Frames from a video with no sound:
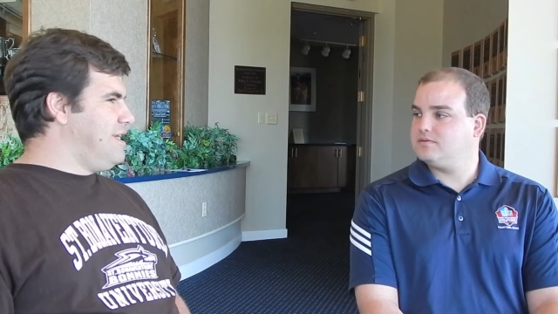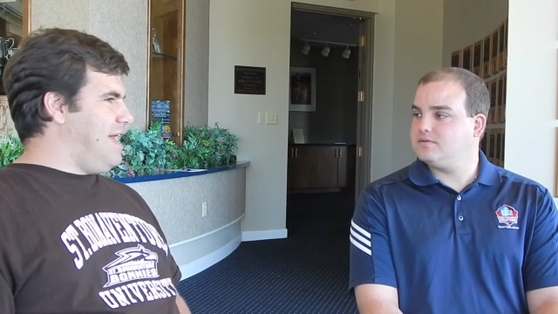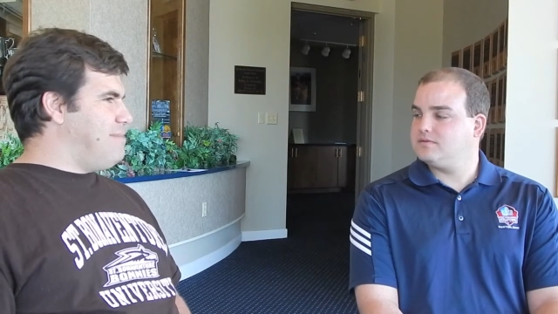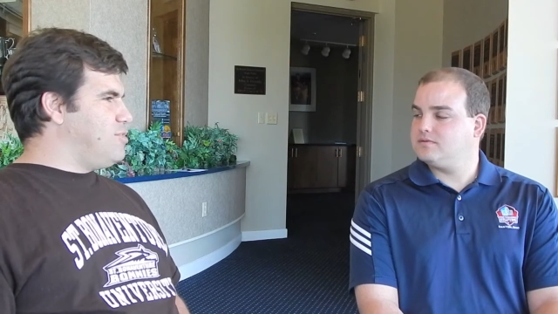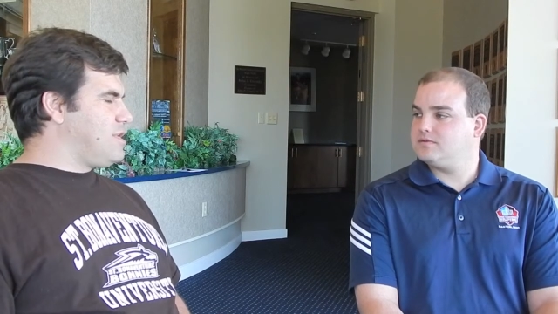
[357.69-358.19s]

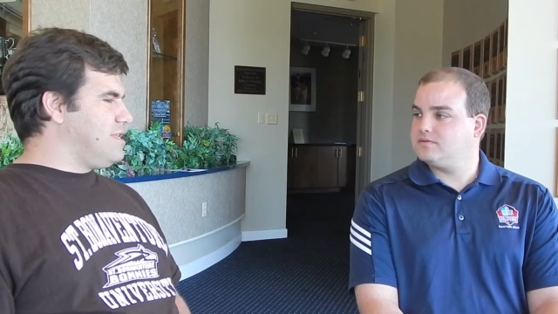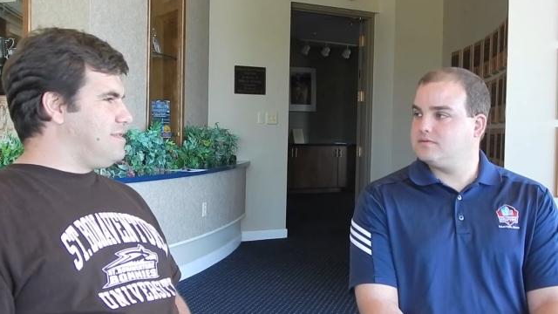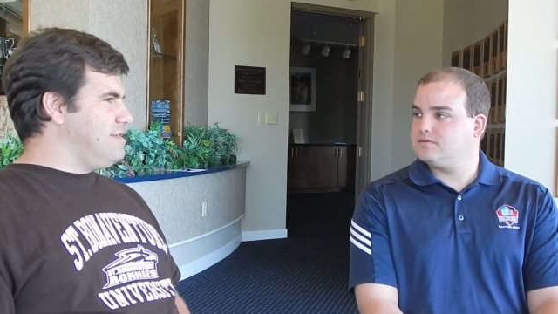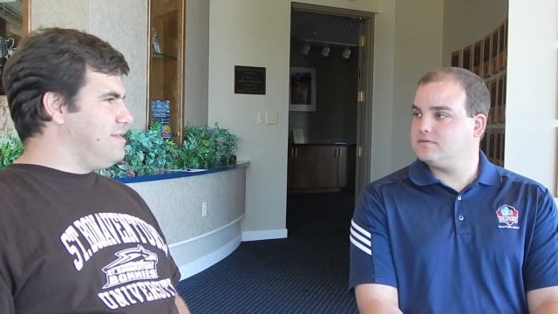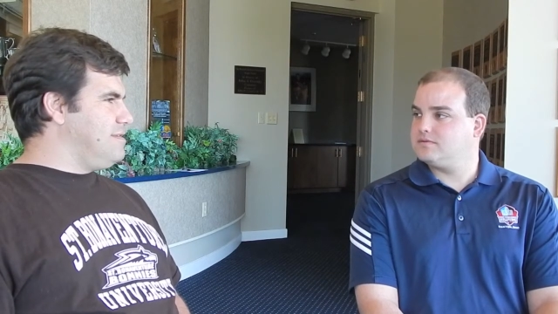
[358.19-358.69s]
Speaker 1: I'm looking
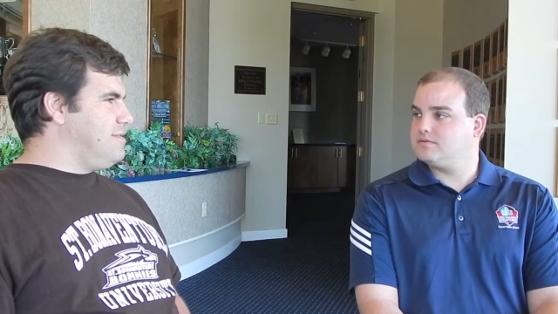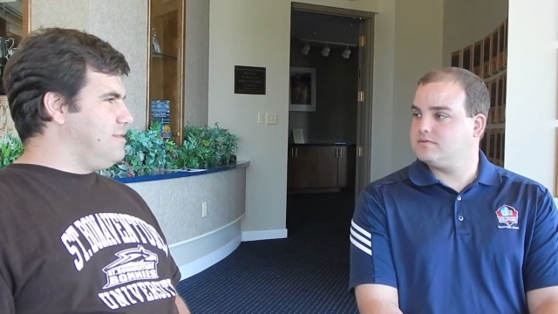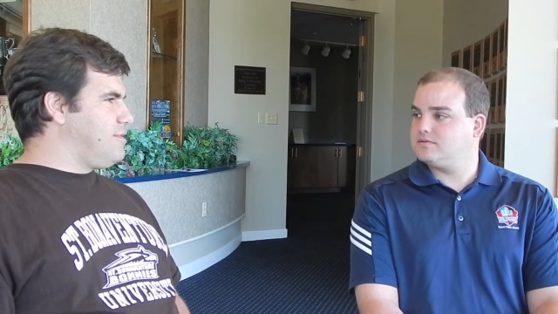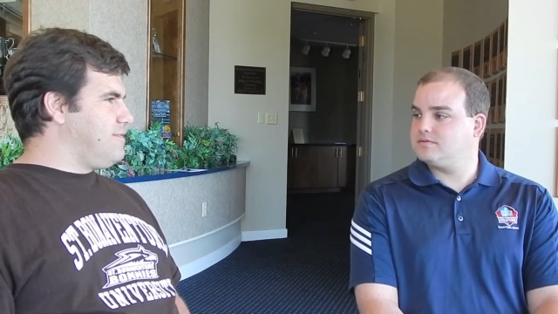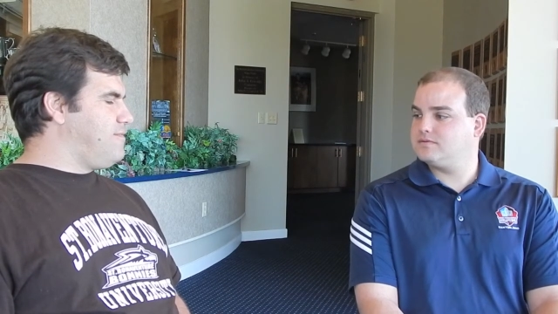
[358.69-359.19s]
to
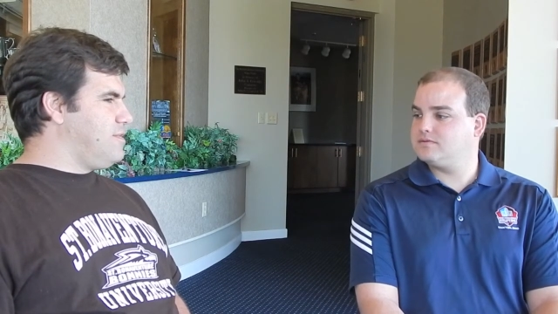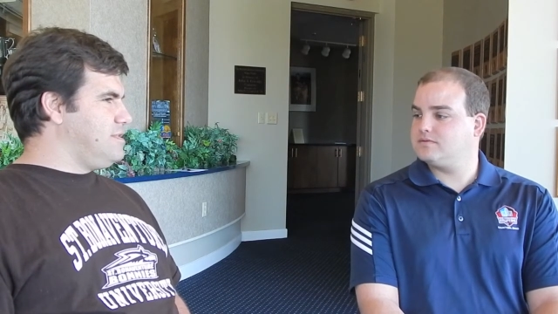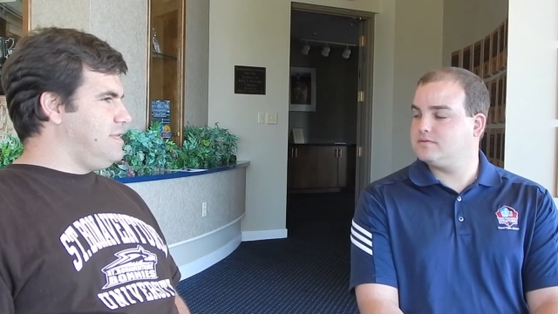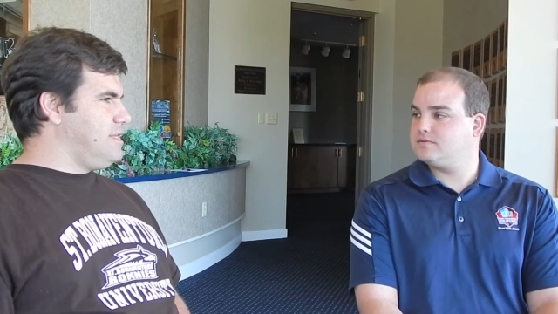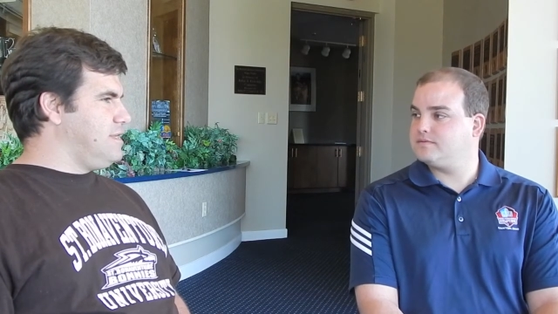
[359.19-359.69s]
looking forward to
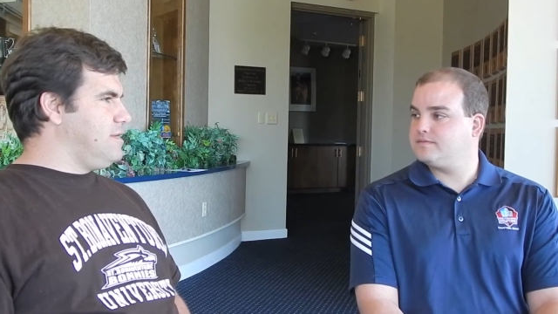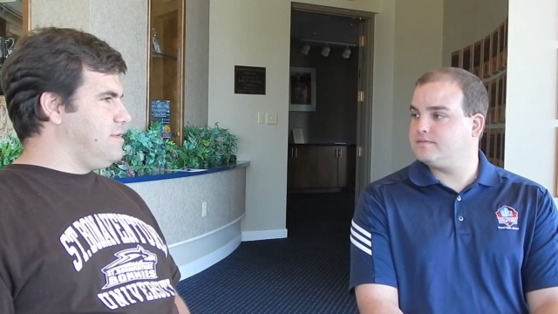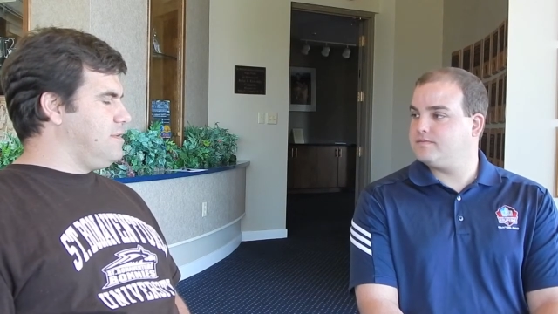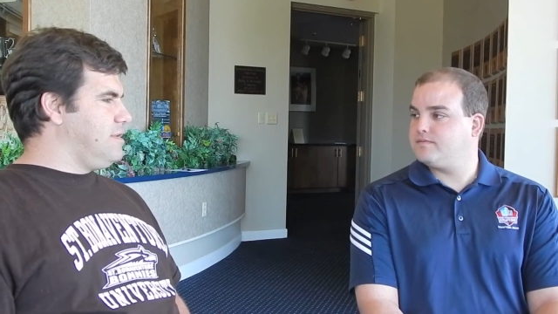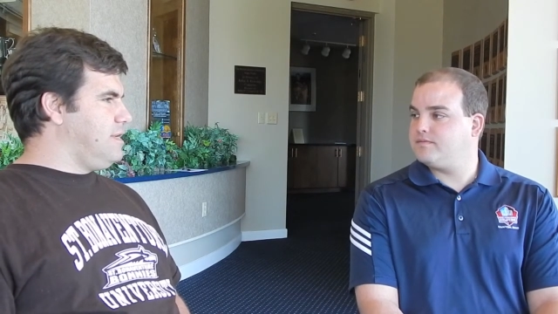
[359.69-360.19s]
seeing their
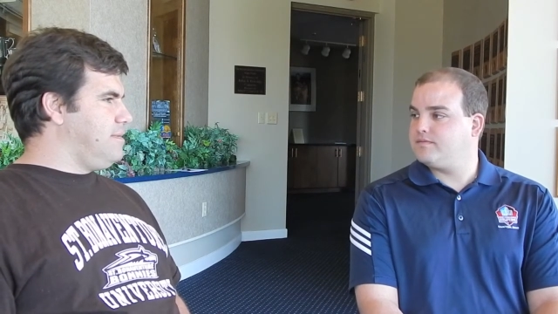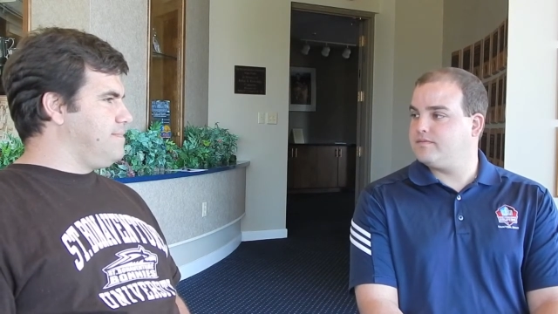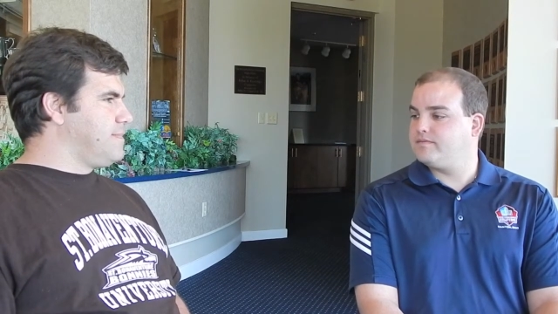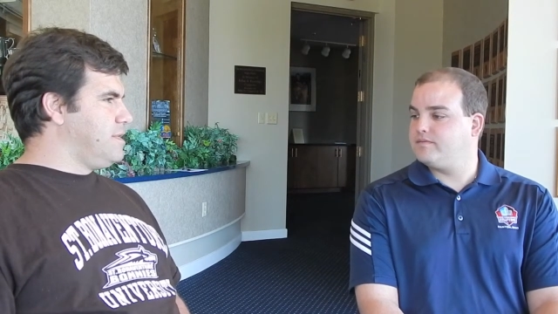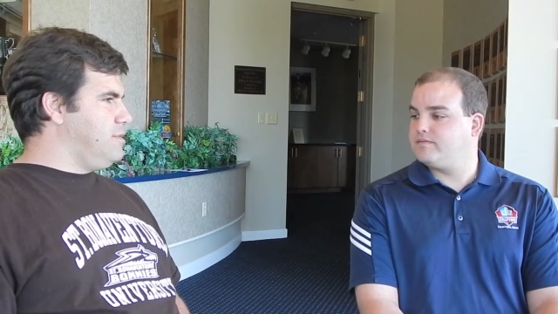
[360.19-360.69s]
um,
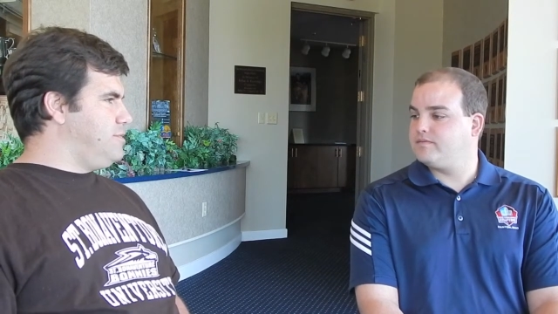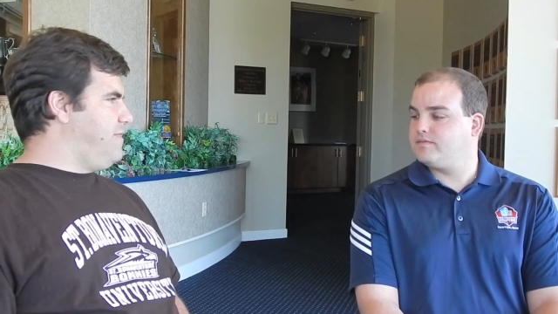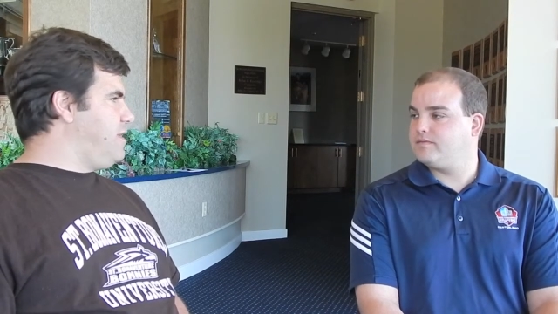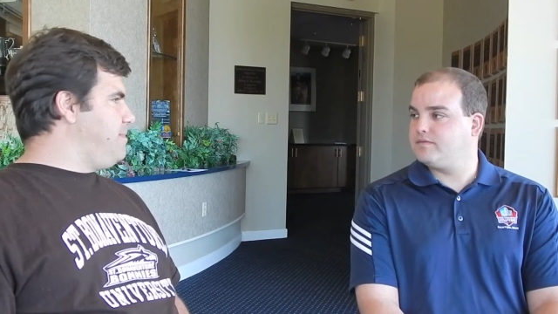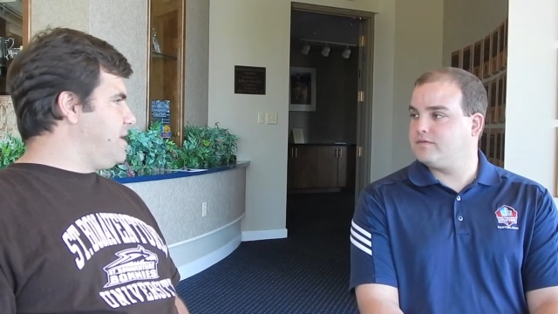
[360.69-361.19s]
their
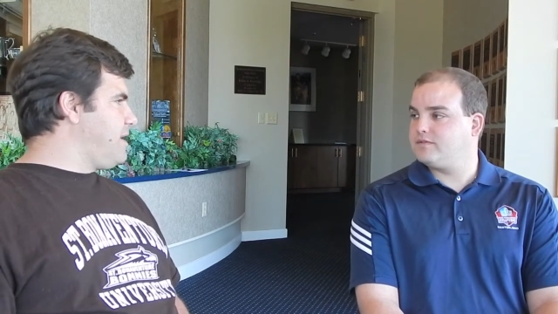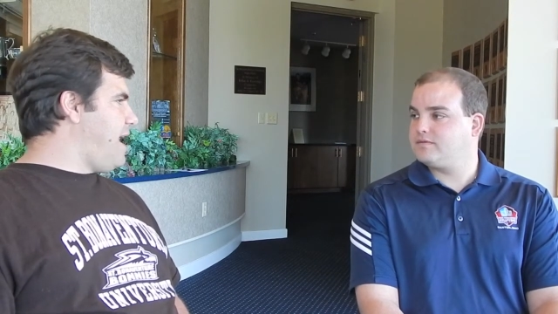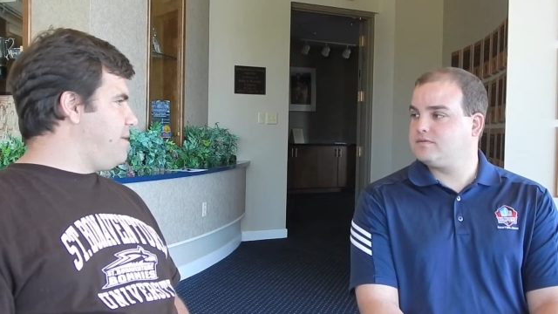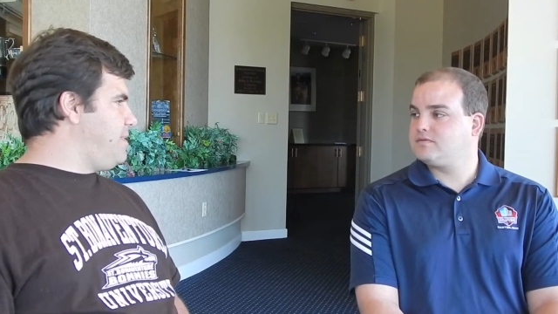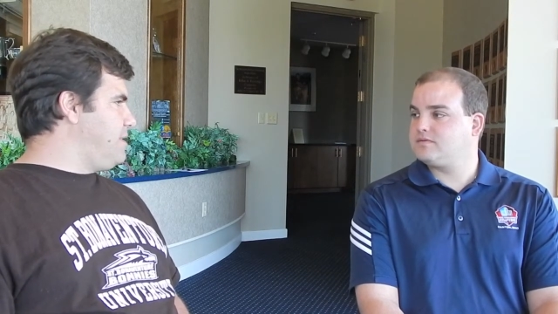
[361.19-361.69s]
development
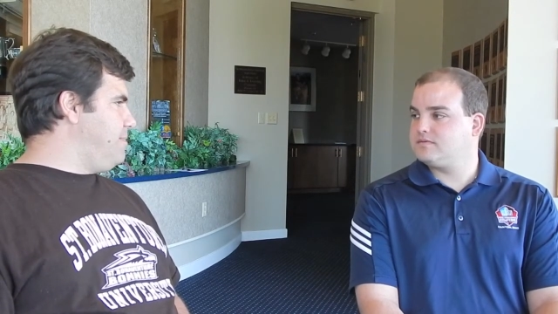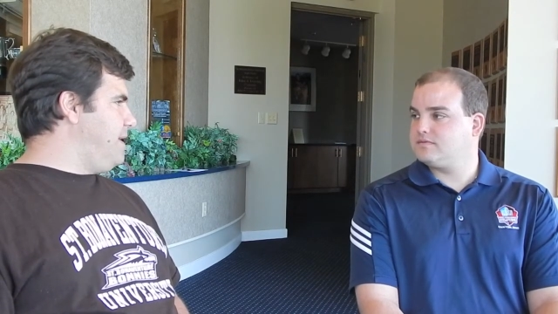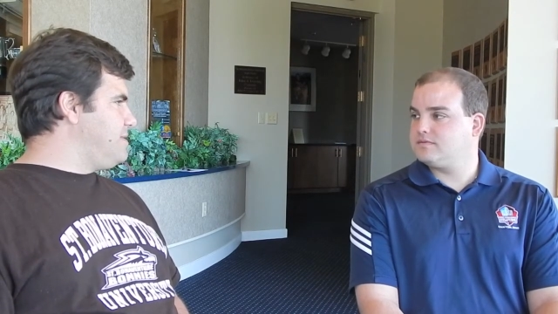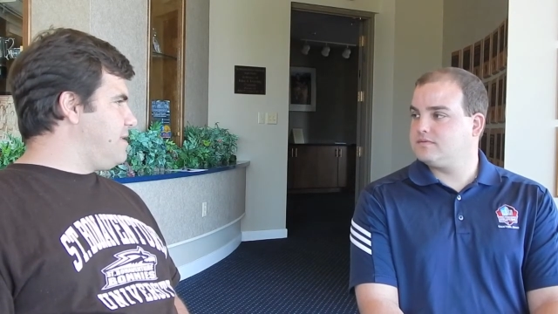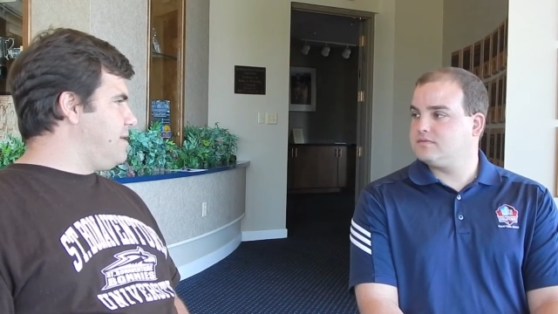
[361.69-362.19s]
academy, La
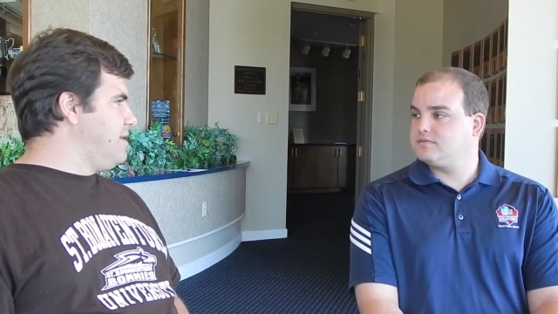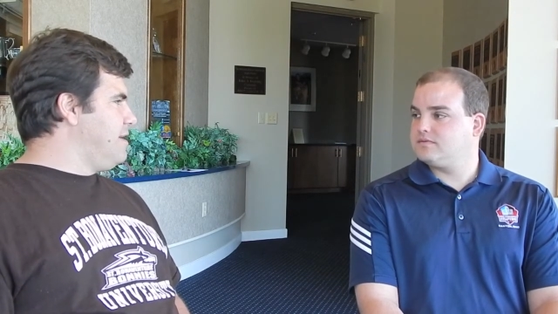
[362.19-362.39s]
Masia,